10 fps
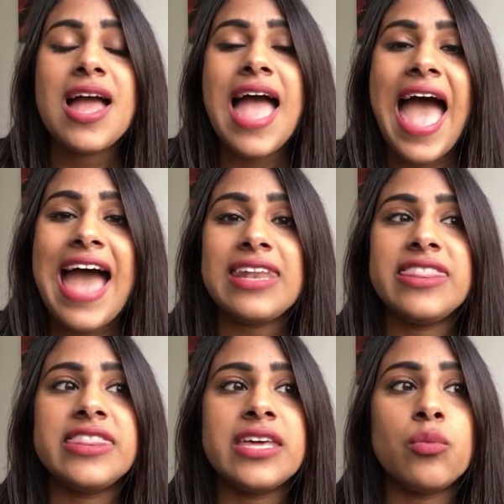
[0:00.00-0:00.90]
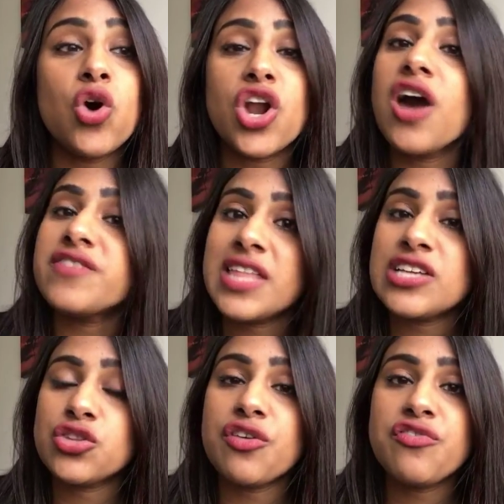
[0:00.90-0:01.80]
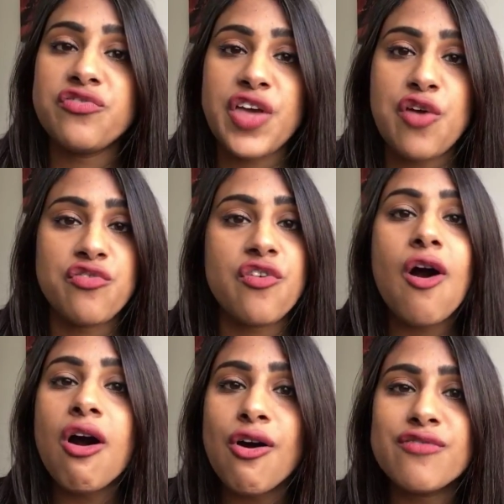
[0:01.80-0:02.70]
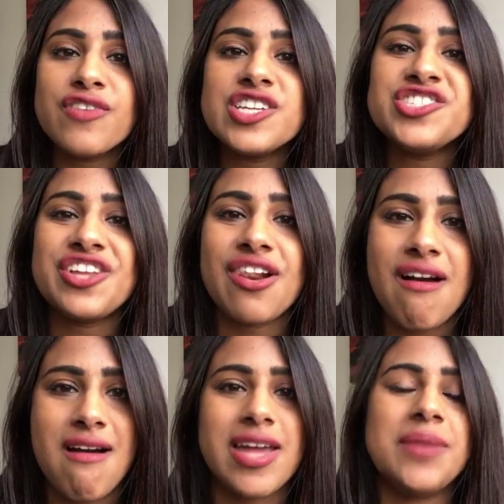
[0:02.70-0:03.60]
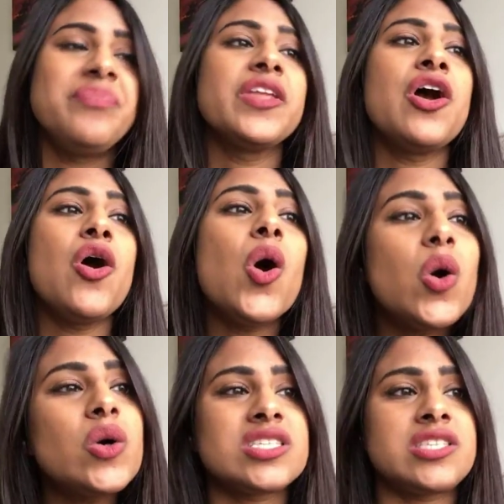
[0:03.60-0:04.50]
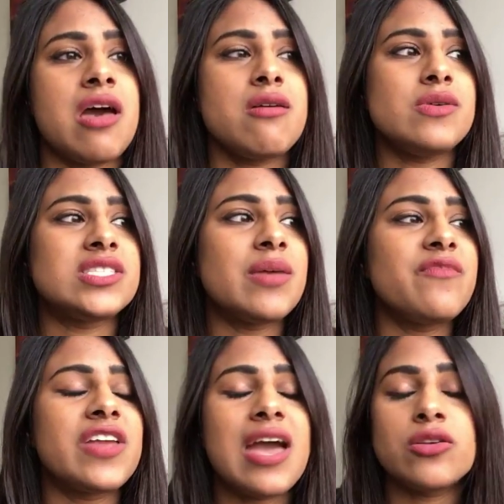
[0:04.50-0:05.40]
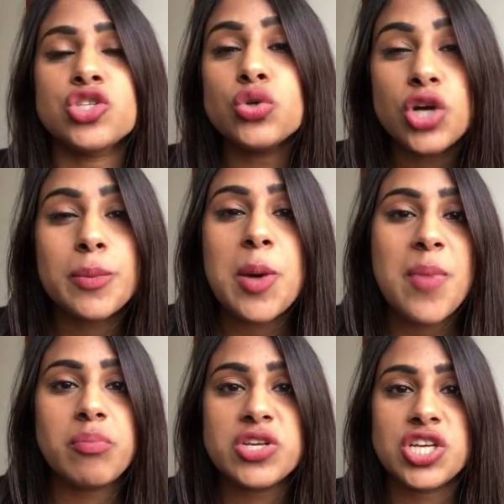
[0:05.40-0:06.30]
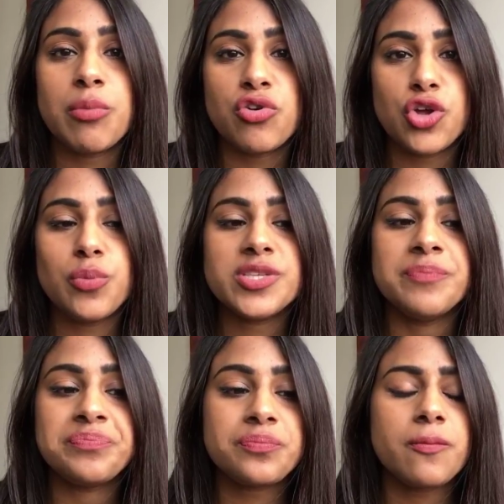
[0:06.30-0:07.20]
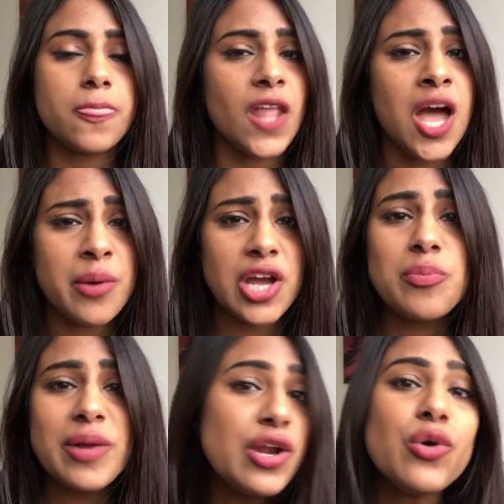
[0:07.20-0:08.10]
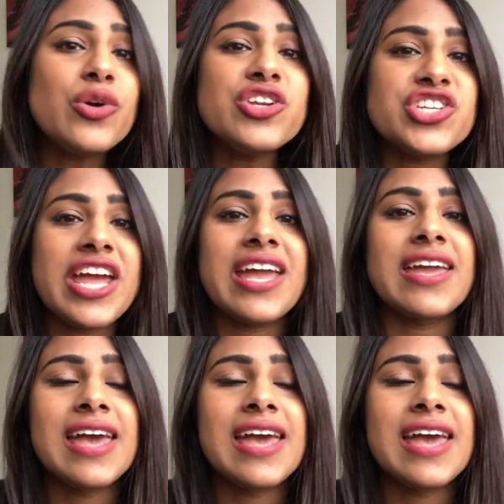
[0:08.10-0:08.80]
And the one after that's on the 5th of July. Also, something else, talking about membership groups, I'm going to be launching,